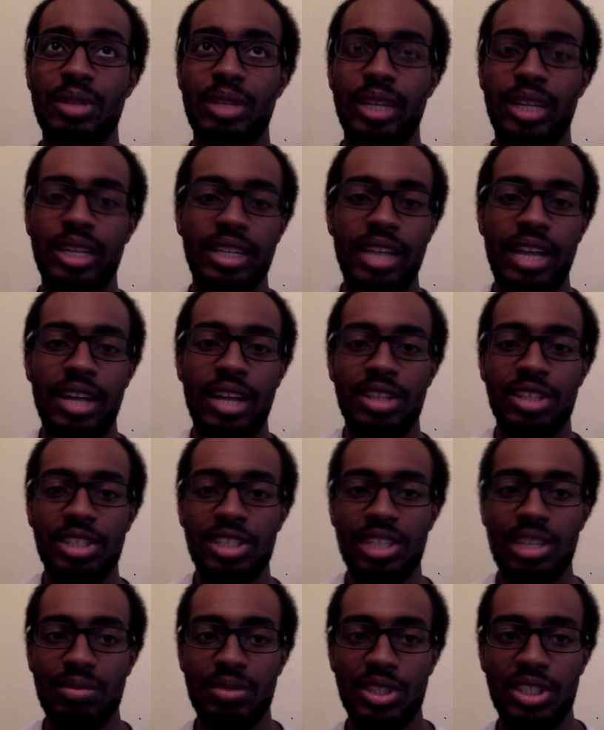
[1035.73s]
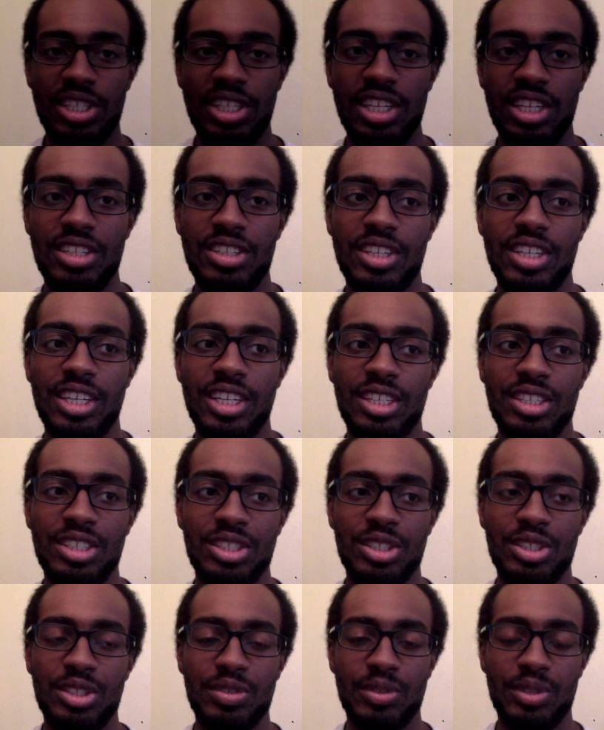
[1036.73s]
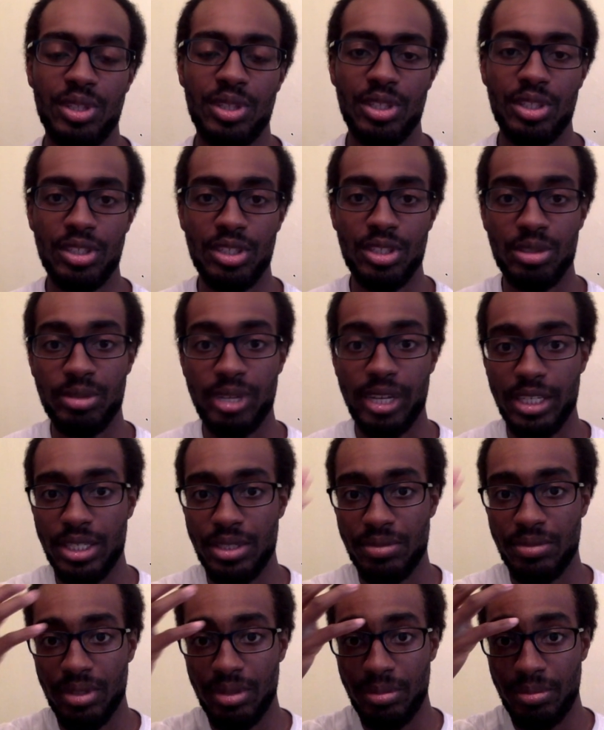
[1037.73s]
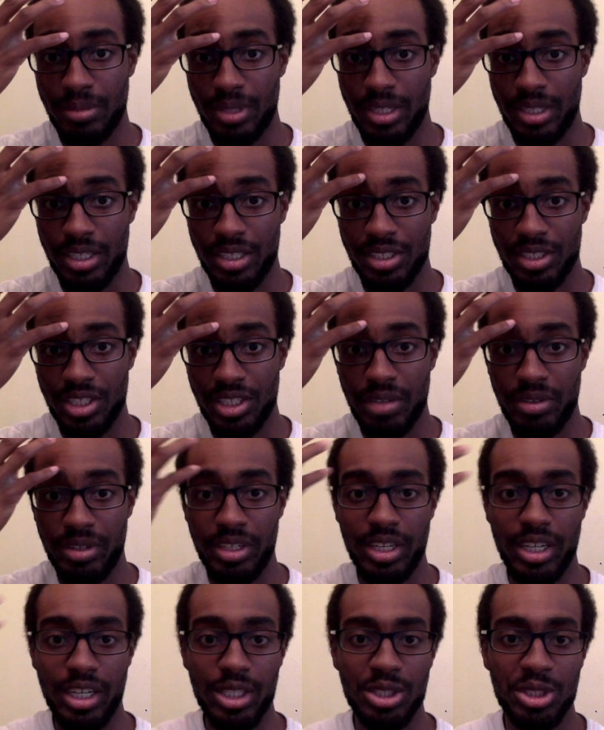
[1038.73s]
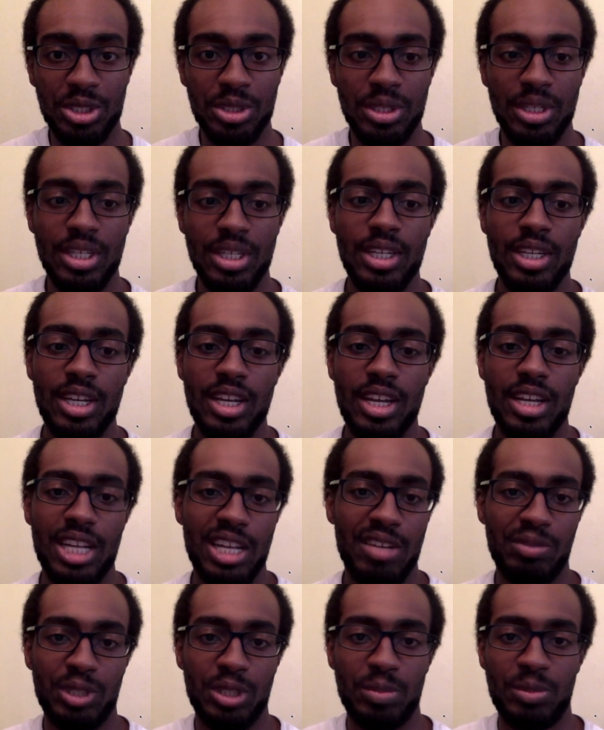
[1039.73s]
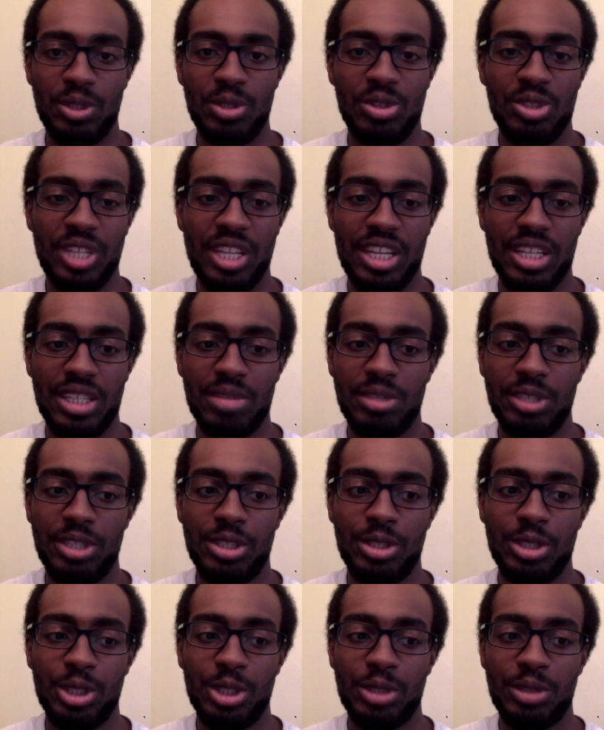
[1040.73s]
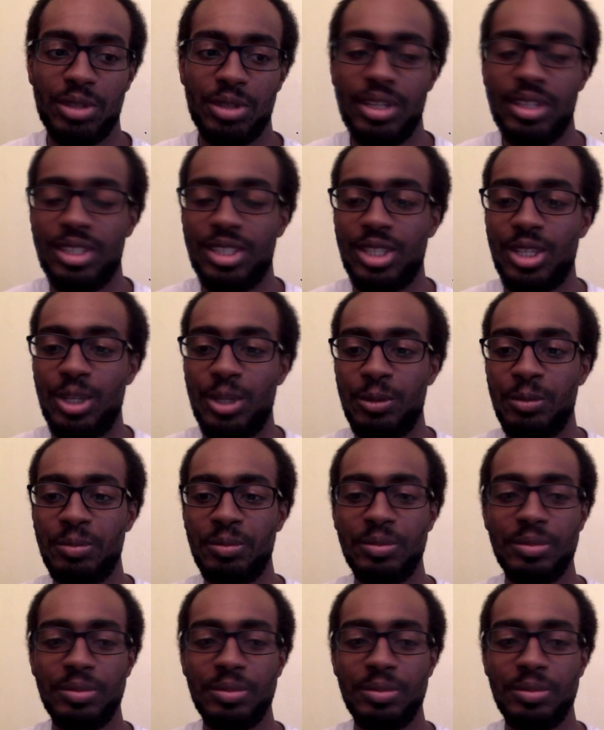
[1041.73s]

analysis I've seen is the threads from Darren Naish, and I've just used it as research. So